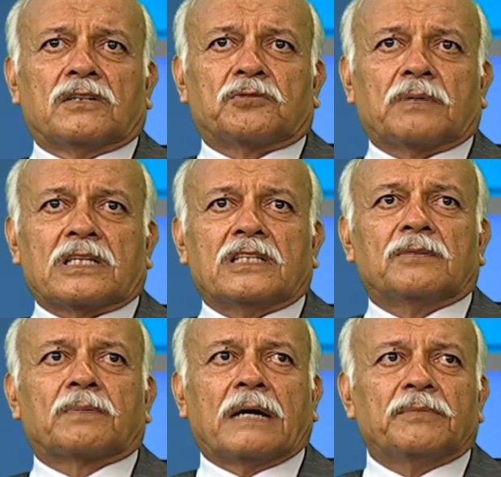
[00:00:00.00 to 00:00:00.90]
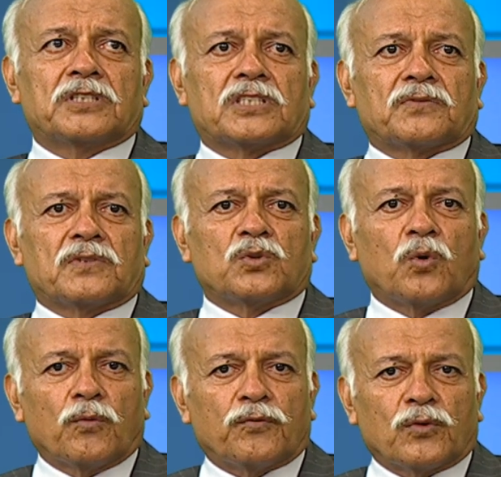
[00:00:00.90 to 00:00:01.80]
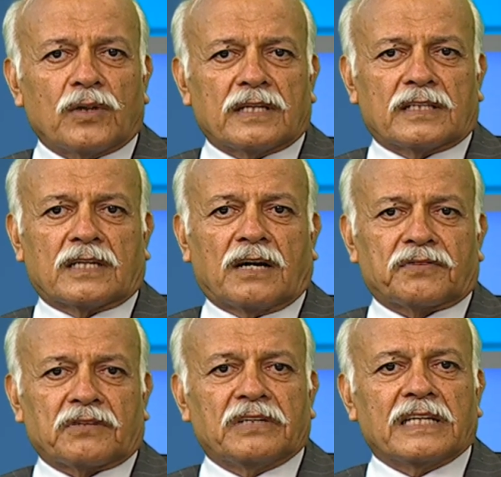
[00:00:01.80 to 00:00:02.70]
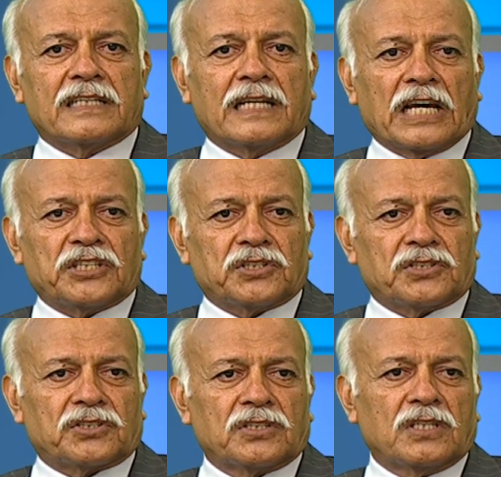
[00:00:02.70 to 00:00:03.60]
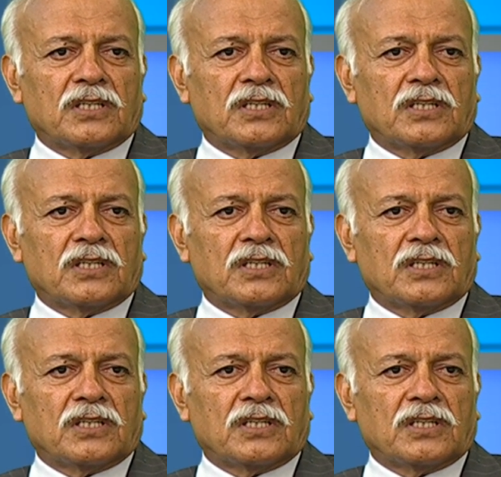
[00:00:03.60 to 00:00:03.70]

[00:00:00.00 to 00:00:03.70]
especially the Prime Minister, was hopeful that after winning the elections,